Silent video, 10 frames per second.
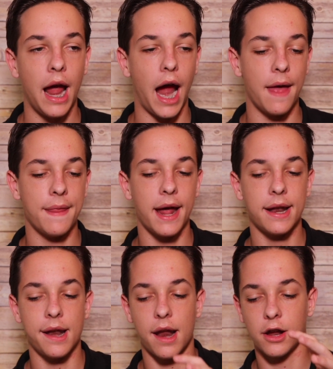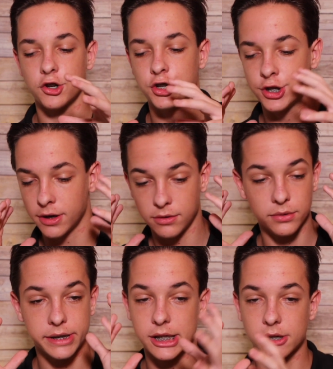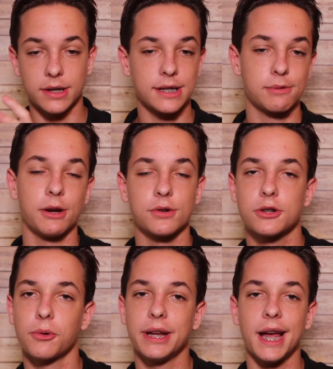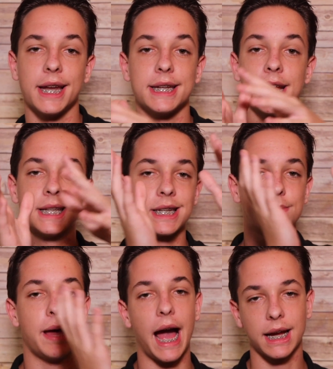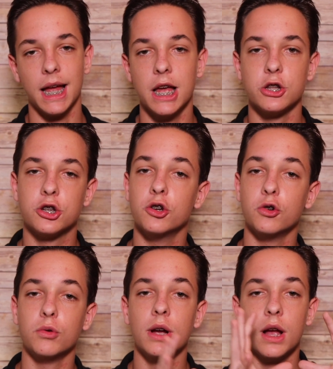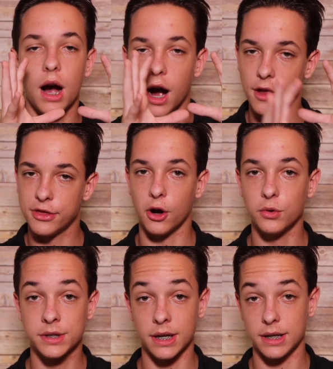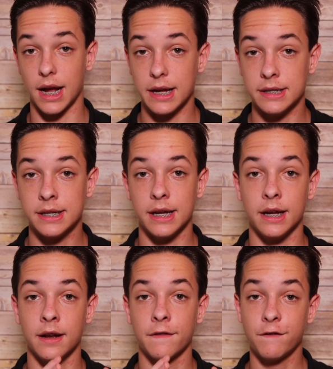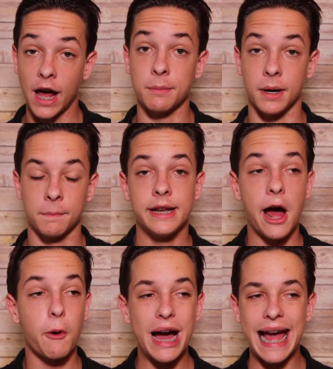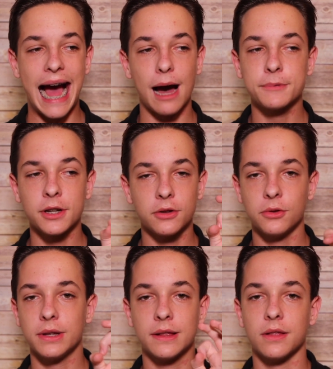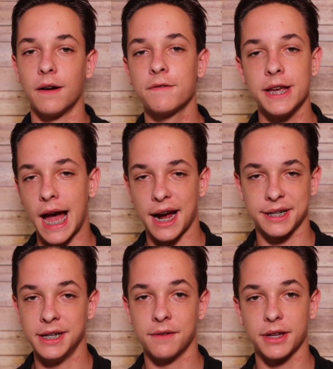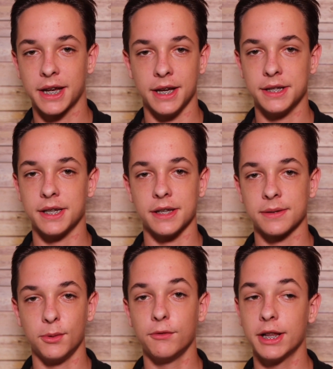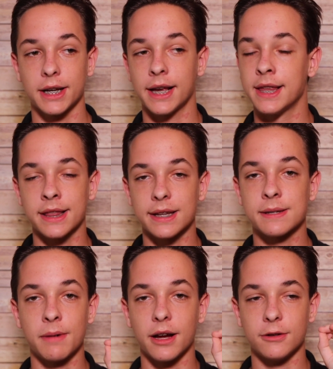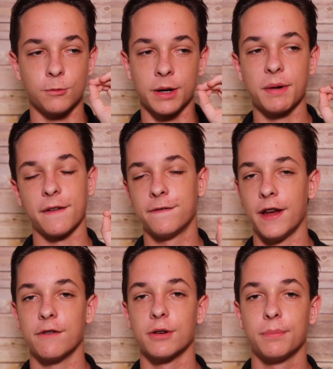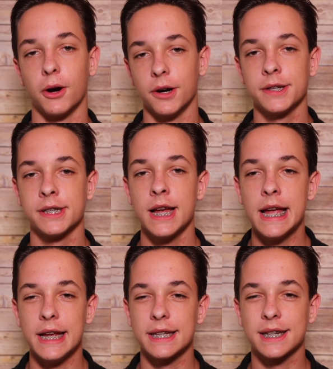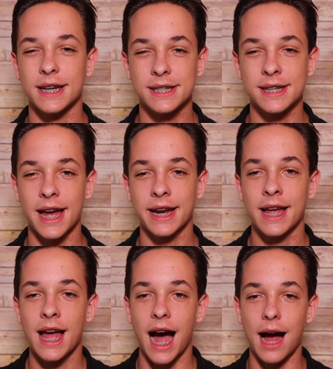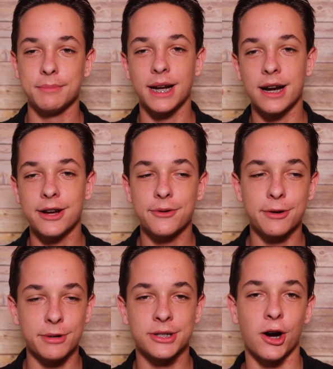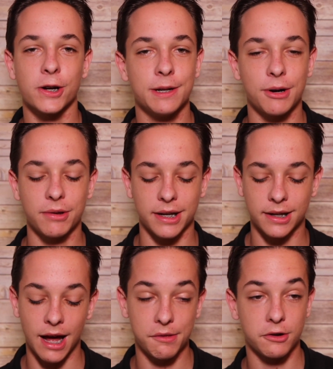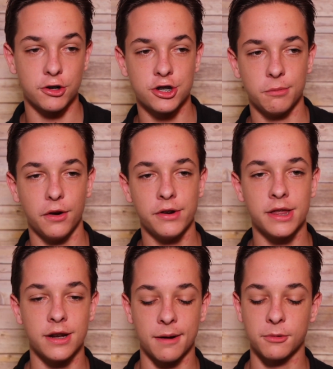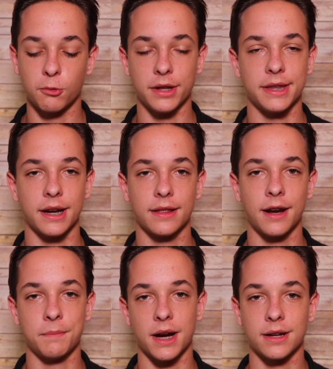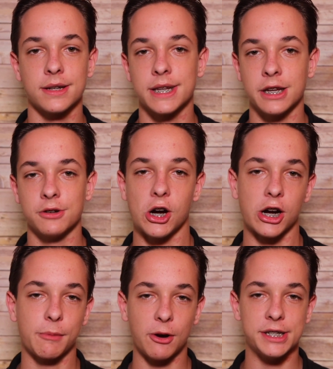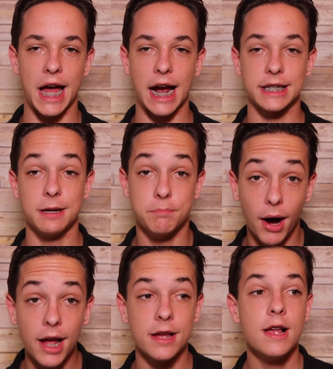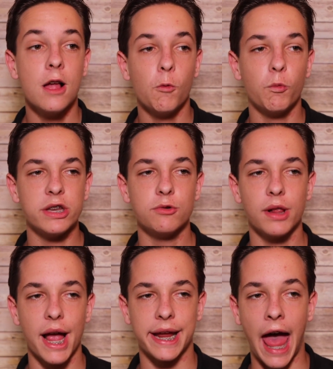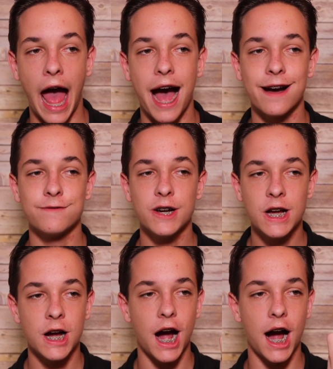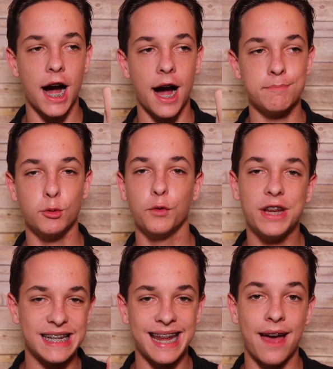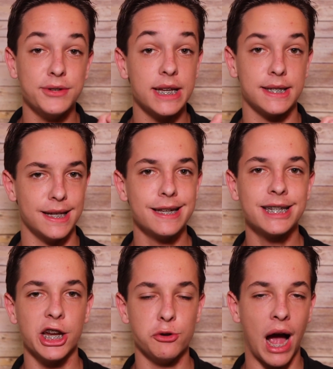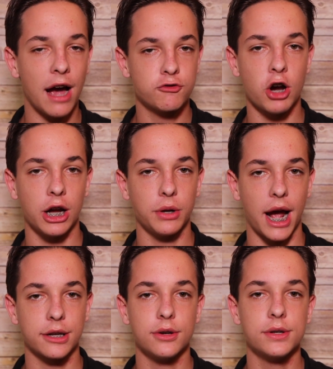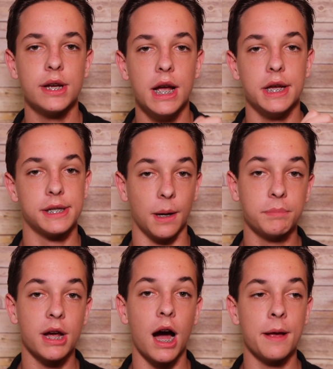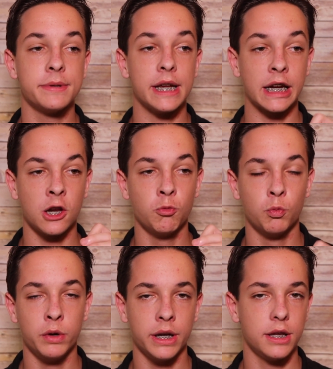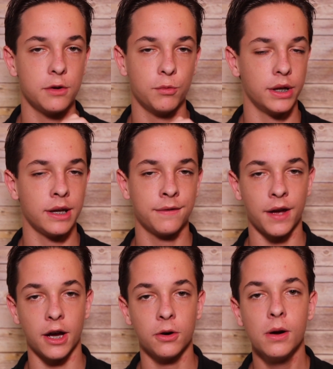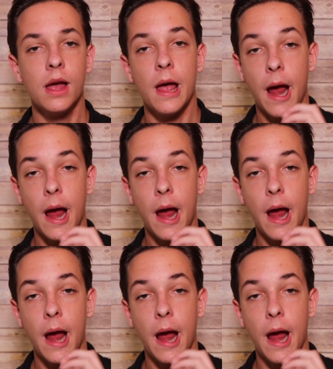And then Lucia starts explaining her story, and it takes us back to those days in Fatima. Now, I absolutely love the acting of the kids in this movie. Like, I think that's one of my favorite parts, is because, like, I mean, I know that when talking about, like, a Catholic Christian movie, the number one thing that I'm not going to sit talk about is acting. But when you, like, have a movie as heavy as this, and you have child actors, sometimes it can really, really fail.